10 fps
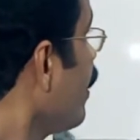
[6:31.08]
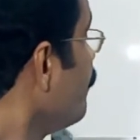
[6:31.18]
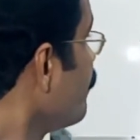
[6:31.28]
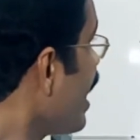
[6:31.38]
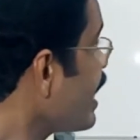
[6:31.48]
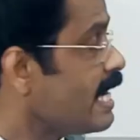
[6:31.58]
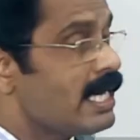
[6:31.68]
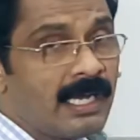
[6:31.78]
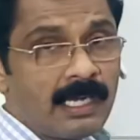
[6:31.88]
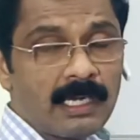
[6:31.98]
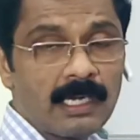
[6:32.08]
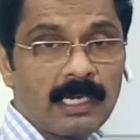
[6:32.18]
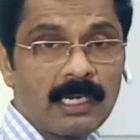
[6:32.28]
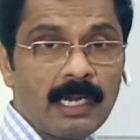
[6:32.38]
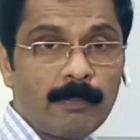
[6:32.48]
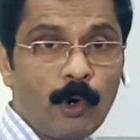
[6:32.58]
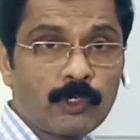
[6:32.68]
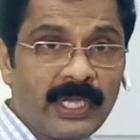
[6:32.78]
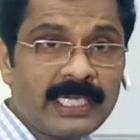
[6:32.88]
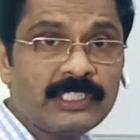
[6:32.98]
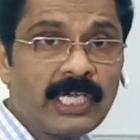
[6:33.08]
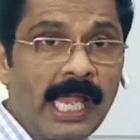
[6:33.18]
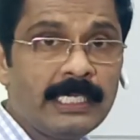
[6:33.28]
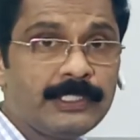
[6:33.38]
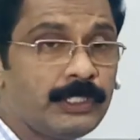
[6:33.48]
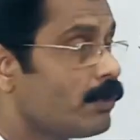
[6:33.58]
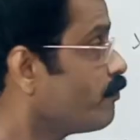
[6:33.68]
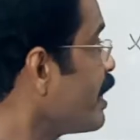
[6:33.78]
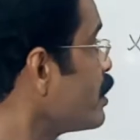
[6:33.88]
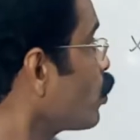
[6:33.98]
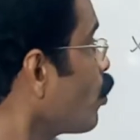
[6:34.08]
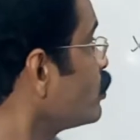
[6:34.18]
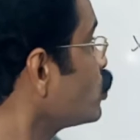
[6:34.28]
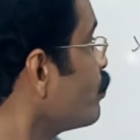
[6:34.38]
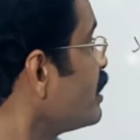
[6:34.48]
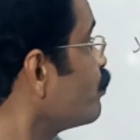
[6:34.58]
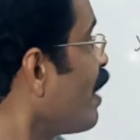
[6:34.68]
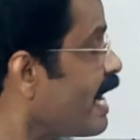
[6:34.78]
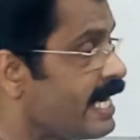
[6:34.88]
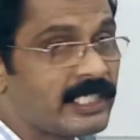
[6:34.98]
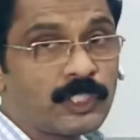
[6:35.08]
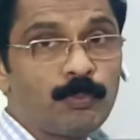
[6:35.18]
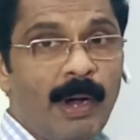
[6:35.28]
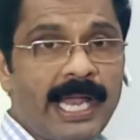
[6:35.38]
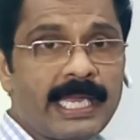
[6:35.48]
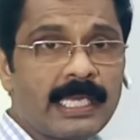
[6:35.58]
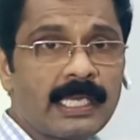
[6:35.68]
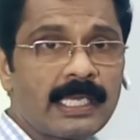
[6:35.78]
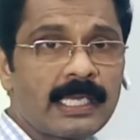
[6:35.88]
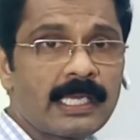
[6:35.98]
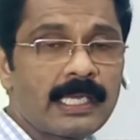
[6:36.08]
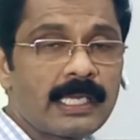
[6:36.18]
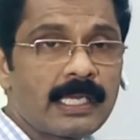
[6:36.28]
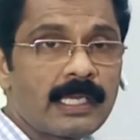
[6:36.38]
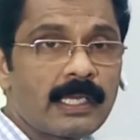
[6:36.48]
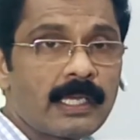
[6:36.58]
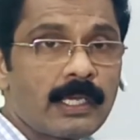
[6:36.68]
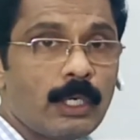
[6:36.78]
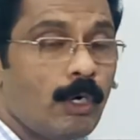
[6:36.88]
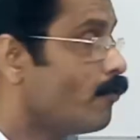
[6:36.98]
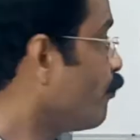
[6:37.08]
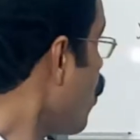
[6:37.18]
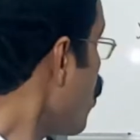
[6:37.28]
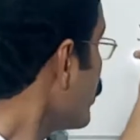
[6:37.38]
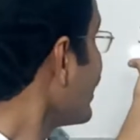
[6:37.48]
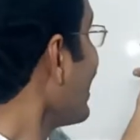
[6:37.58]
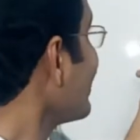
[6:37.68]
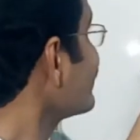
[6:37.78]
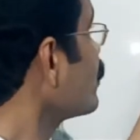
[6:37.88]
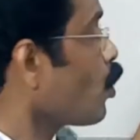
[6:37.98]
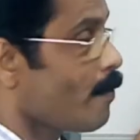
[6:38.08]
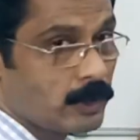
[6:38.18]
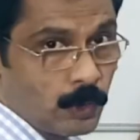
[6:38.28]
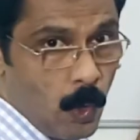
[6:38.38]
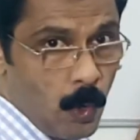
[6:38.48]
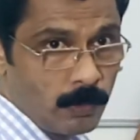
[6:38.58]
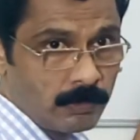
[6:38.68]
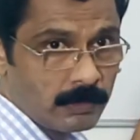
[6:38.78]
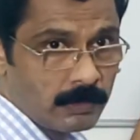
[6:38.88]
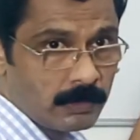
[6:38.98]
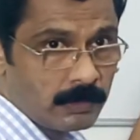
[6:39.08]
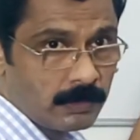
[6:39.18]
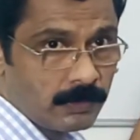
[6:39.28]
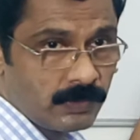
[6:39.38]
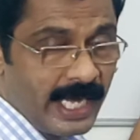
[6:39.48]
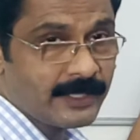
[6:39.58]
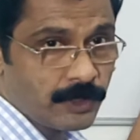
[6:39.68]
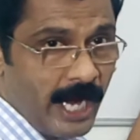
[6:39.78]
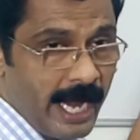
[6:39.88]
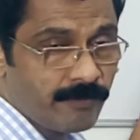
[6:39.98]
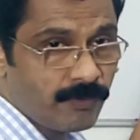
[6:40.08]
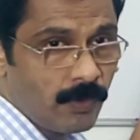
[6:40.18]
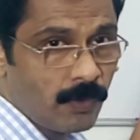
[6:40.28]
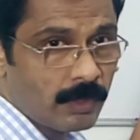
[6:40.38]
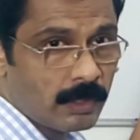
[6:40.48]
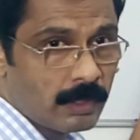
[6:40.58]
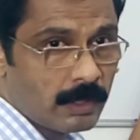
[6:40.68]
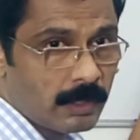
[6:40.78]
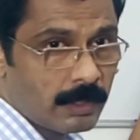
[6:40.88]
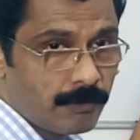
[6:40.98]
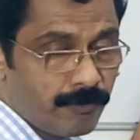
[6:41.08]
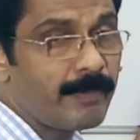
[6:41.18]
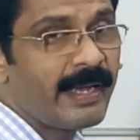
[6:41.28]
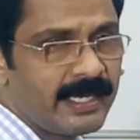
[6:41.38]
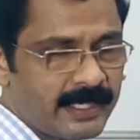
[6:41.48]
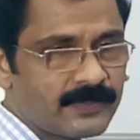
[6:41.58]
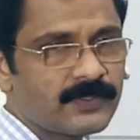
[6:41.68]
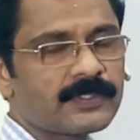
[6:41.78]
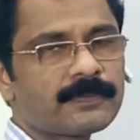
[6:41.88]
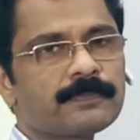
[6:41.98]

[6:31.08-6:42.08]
male potentiality of Y chromosome is balanced by 4 X chromosome that stand for femaleness.